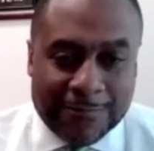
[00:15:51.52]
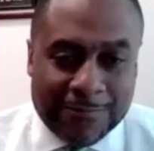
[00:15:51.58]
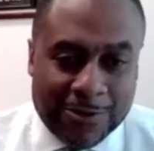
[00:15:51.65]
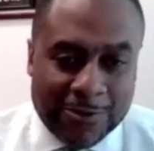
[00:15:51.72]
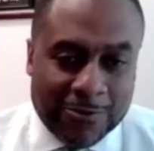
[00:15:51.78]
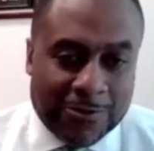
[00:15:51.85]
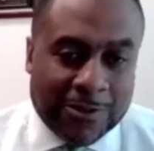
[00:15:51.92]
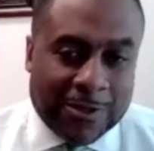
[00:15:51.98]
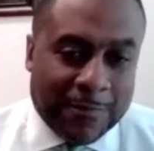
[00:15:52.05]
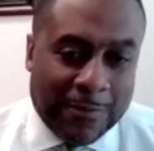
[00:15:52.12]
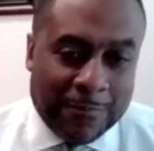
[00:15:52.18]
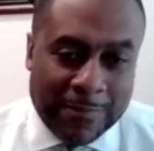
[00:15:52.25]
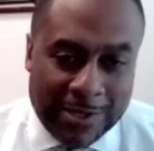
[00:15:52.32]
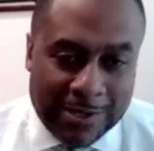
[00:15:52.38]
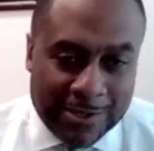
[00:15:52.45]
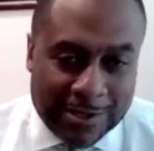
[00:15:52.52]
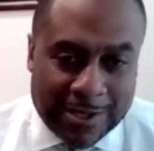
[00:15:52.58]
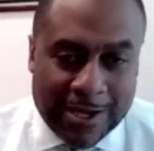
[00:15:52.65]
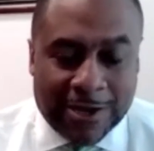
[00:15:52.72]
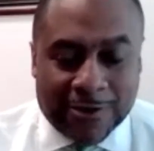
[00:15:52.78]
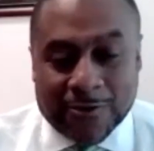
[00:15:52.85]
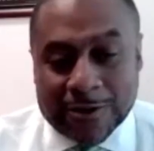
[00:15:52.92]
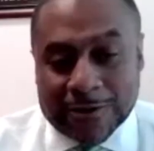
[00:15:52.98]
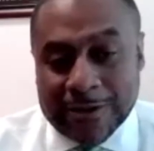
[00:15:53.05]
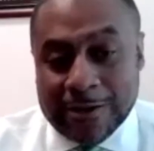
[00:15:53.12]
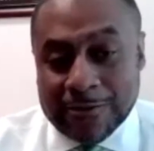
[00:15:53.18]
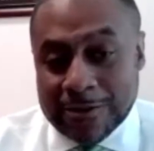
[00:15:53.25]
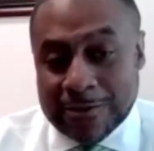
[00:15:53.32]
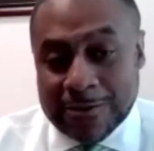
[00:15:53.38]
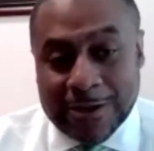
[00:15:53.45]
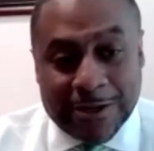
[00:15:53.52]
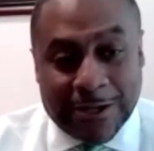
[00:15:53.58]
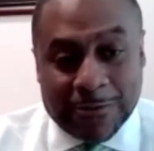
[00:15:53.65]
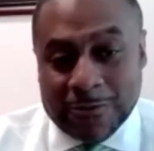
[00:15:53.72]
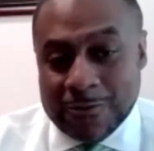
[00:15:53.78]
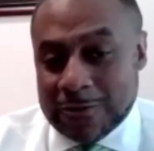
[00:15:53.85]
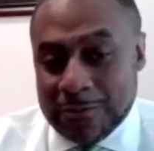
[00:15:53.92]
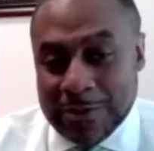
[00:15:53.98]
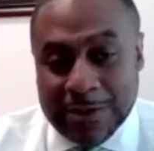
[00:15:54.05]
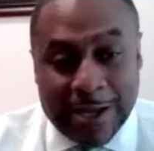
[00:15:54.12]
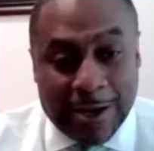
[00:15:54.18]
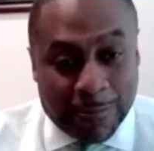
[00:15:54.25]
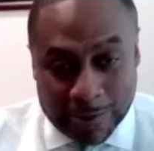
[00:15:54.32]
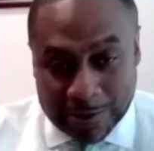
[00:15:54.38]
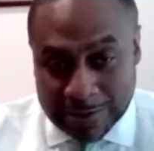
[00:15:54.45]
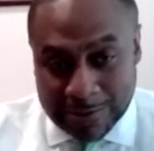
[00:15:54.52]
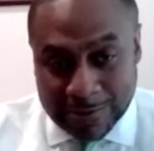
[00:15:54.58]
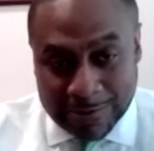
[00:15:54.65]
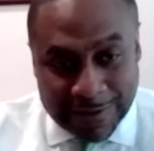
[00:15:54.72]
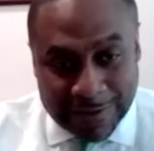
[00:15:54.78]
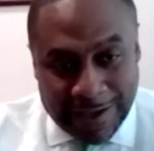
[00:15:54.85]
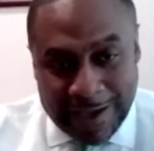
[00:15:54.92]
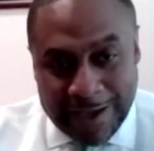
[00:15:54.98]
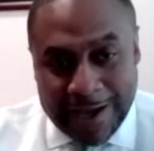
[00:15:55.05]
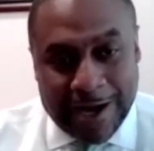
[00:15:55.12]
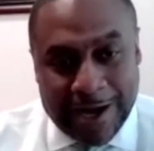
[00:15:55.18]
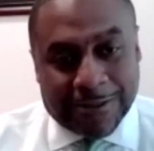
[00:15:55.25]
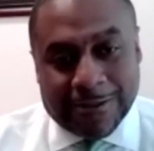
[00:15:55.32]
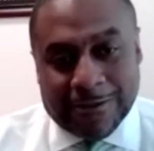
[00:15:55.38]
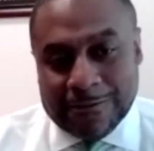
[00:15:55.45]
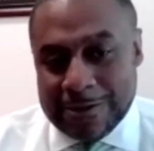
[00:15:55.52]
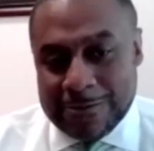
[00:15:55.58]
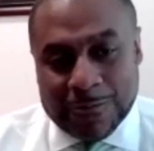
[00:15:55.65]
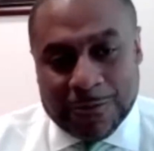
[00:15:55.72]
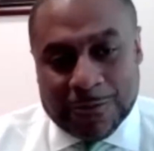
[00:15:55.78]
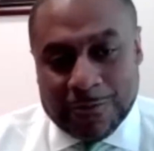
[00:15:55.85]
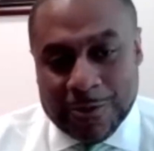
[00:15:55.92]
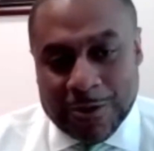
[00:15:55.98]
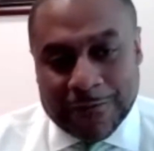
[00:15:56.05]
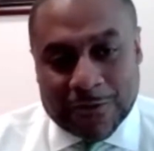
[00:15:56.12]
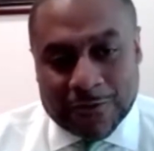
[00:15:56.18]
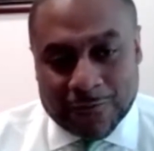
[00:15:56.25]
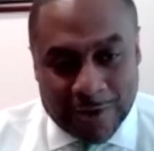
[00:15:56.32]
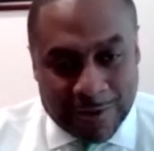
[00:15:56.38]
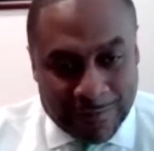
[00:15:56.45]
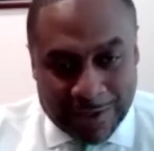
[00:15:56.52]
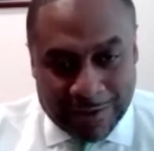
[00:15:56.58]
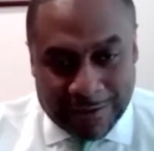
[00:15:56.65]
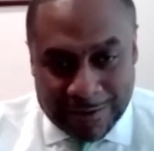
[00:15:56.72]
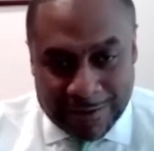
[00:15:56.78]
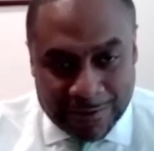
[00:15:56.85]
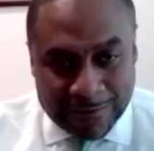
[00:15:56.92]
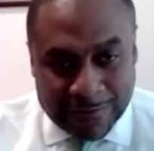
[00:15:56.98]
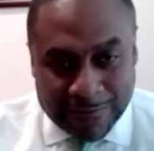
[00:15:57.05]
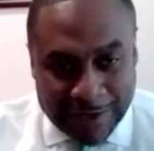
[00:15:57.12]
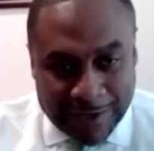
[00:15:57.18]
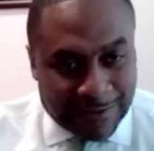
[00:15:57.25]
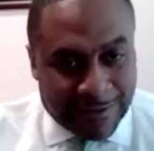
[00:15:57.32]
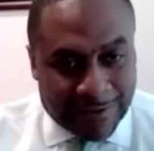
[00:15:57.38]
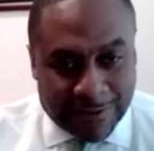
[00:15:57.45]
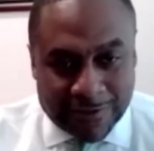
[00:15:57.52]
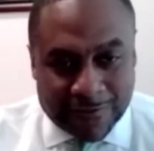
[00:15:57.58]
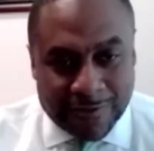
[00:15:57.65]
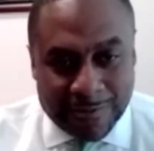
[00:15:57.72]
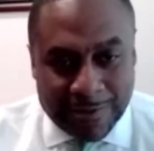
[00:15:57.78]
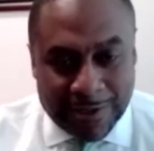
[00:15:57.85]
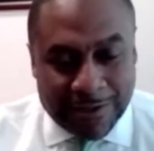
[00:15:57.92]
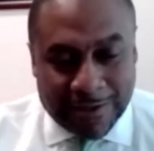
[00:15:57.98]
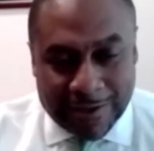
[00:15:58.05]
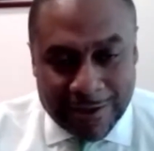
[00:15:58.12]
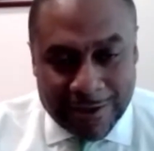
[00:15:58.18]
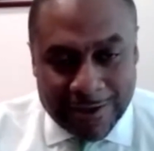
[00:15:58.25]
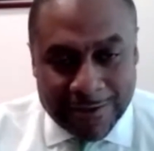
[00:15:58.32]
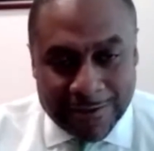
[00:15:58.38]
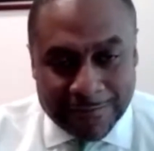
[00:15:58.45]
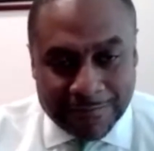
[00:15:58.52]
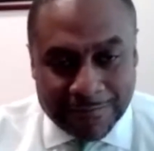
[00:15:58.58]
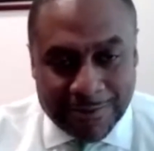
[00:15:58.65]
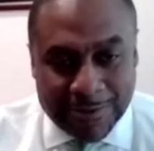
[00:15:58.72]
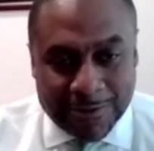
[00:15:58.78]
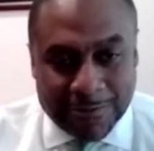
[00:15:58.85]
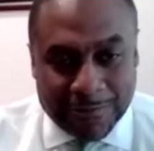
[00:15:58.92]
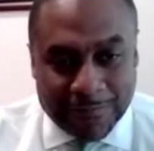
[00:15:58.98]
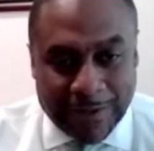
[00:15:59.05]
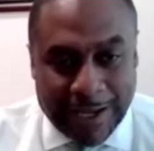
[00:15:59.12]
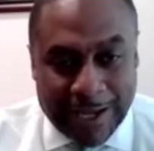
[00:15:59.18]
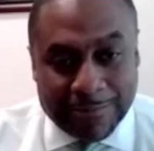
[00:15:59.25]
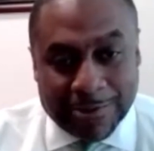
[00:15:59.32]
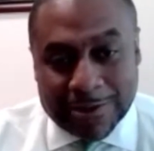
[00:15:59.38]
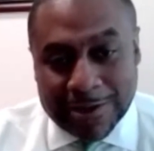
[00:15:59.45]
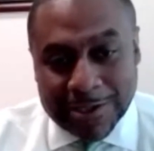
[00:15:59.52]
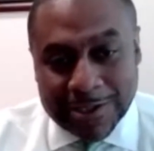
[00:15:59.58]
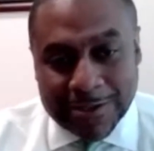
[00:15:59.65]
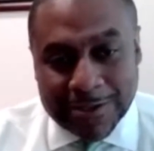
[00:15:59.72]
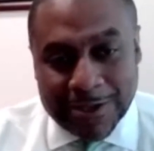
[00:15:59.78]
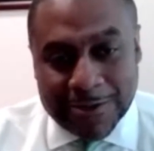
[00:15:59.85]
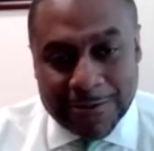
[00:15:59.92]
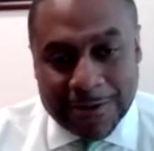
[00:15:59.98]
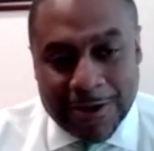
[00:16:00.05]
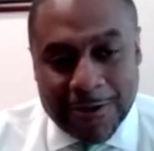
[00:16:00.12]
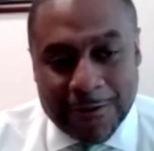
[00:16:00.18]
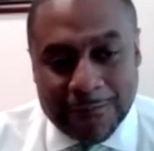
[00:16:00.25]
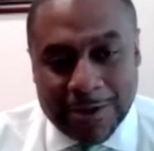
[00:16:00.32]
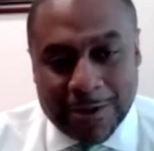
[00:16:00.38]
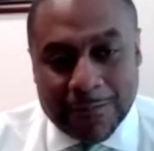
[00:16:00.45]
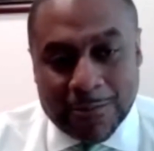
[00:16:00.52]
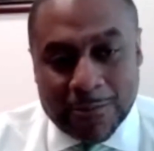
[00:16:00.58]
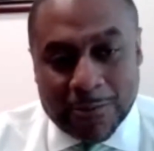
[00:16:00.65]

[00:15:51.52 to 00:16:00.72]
You think about media contracts and how that's done. There used to be network deals. How's it with, you have streaming, devices and streaming, applications that are now being